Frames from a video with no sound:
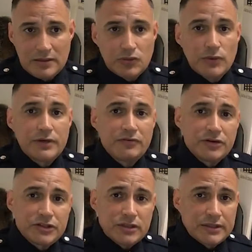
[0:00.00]
Just want to
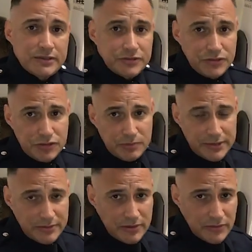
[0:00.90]
virtually introduce
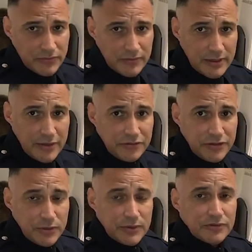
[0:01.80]
myself as your
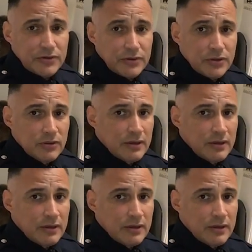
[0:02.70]
new SRO.